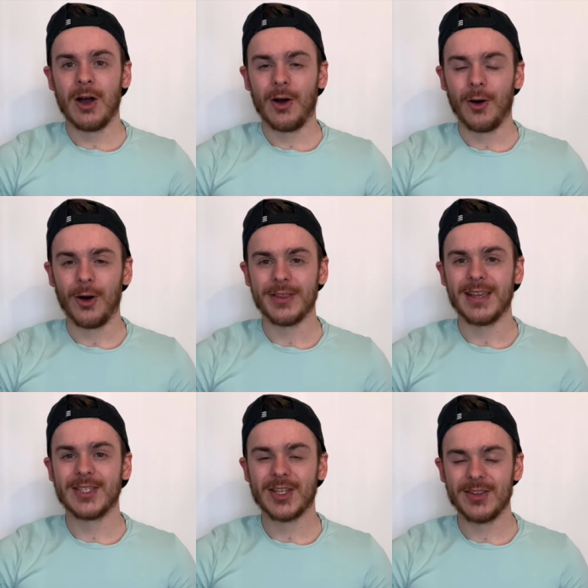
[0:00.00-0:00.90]

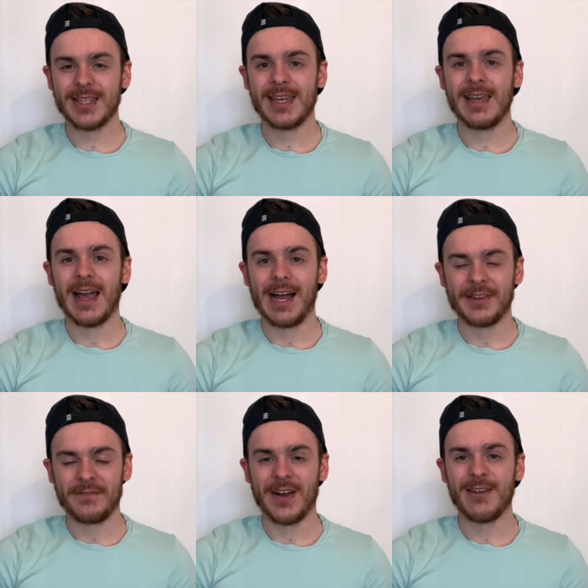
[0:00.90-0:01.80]
on Sunday at
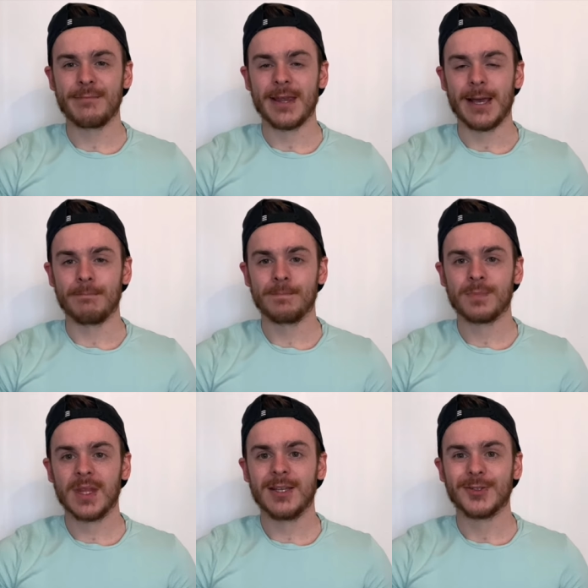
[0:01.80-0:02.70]
5pm.
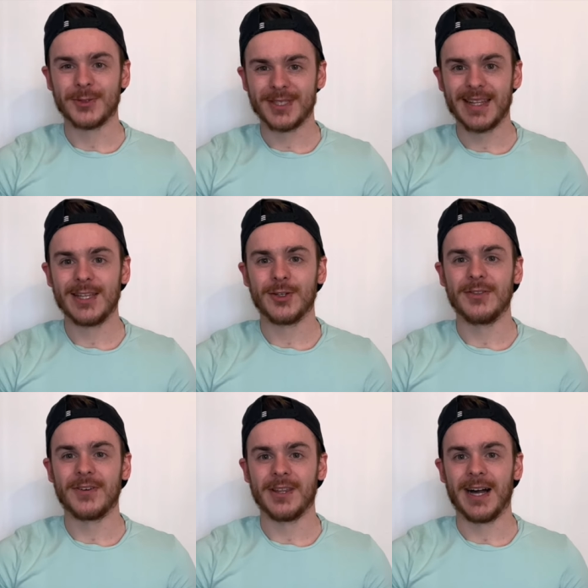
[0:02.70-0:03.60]
So stay
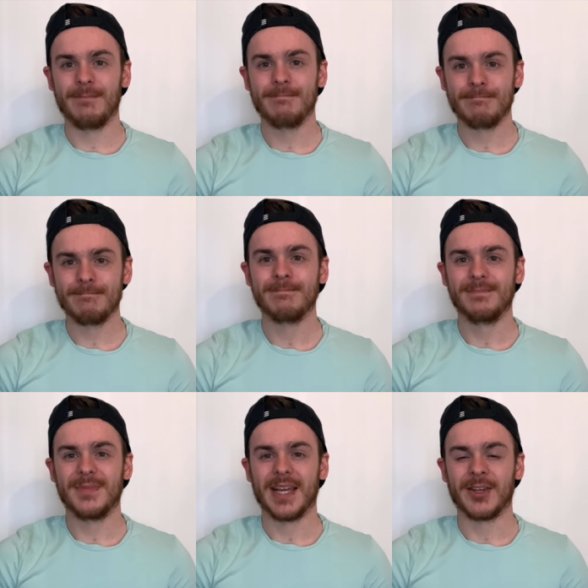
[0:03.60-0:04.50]
tuned for that.
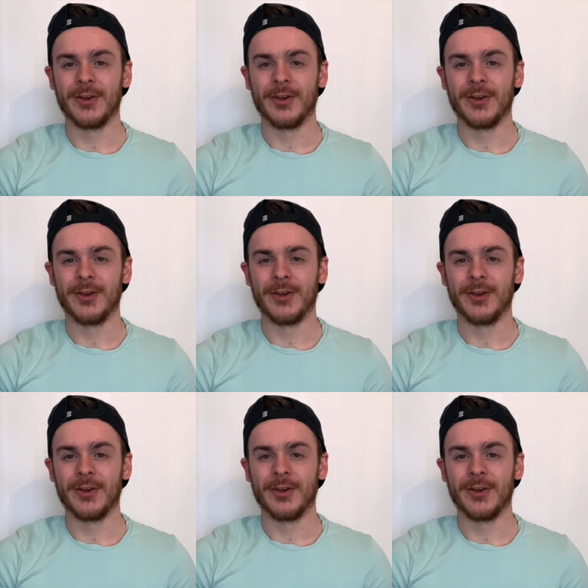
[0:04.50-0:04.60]
Thank